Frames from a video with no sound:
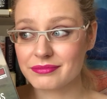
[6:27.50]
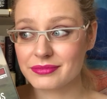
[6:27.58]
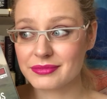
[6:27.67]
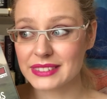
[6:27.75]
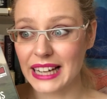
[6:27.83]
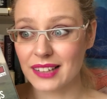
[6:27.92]

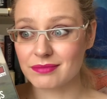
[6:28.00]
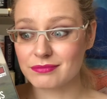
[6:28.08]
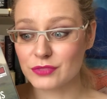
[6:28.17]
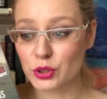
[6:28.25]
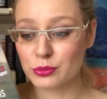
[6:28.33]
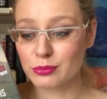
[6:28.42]
yeah,
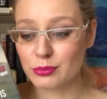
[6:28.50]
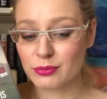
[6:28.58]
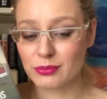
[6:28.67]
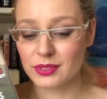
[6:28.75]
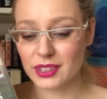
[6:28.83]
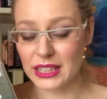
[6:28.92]
to
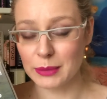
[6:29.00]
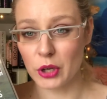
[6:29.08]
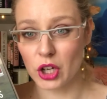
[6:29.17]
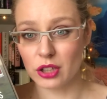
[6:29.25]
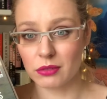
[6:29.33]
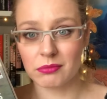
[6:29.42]
keep
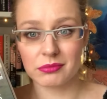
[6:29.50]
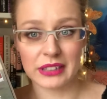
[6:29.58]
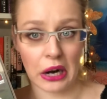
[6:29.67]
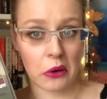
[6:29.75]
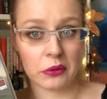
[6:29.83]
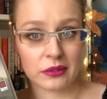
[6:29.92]
her
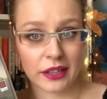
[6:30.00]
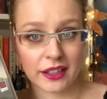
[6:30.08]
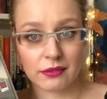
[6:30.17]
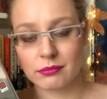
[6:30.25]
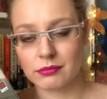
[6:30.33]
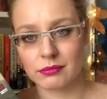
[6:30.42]
down. Like,
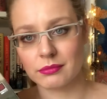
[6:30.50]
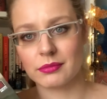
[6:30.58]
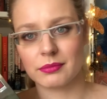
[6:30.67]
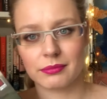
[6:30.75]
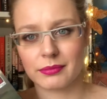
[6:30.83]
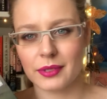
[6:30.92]

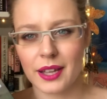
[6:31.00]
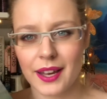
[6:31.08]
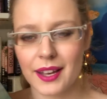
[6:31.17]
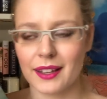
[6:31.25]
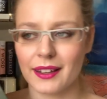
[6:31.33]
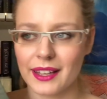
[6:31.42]

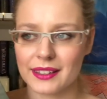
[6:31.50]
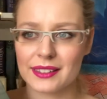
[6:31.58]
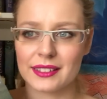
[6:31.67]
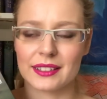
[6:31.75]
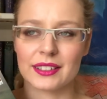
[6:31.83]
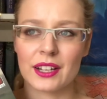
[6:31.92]
it
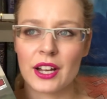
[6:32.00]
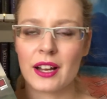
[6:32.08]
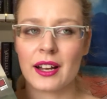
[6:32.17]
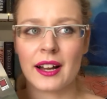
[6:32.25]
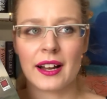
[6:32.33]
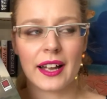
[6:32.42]

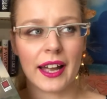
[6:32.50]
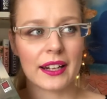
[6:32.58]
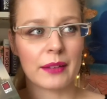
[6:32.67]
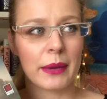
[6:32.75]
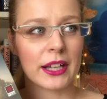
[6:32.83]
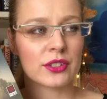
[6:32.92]
kind
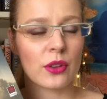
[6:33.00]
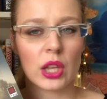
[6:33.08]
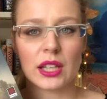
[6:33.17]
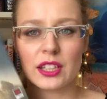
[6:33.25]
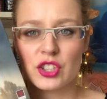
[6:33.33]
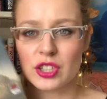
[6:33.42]
of makes you
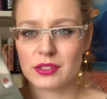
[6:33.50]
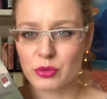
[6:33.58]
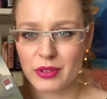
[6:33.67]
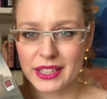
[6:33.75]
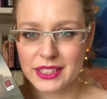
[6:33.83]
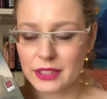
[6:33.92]
think that she's
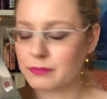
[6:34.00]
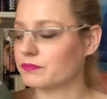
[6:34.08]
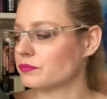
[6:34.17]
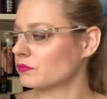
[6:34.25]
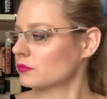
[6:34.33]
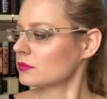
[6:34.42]
crazy.
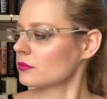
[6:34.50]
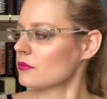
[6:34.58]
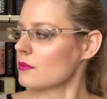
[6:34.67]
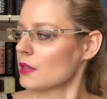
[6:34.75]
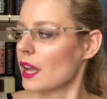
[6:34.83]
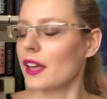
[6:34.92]

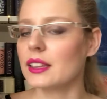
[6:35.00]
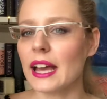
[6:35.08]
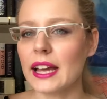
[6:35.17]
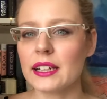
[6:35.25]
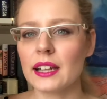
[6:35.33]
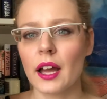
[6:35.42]
And
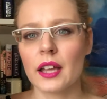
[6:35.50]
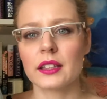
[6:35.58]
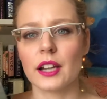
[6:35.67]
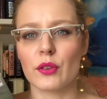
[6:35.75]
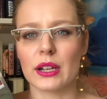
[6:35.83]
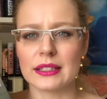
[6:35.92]
then
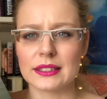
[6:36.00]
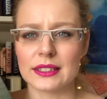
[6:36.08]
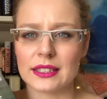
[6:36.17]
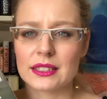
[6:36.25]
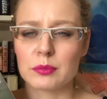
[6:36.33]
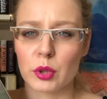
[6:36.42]
there is
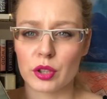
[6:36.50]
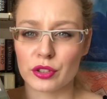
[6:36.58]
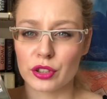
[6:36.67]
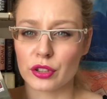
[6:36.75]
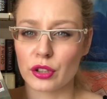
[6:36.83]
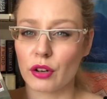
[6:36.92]
this
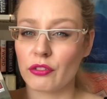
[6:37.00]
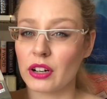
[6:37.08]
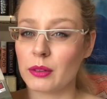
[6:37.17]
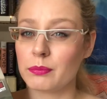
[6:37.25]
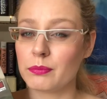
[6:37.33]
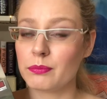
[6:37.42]
murder of
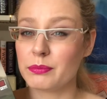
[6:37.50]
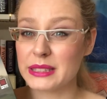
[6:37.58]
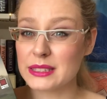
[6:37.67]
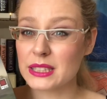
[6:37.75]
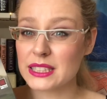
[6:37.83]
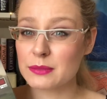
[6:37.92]
a
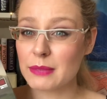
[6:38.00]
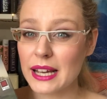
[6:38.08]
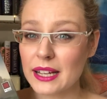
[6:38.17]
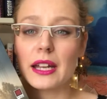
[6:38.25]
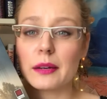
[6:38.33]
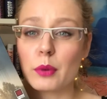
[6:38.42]
businessman.
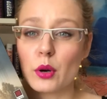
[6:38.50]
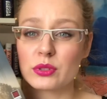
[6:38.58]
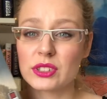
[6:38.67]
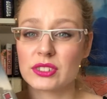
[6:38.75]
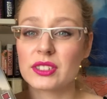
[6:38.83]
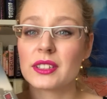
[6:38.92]
They're both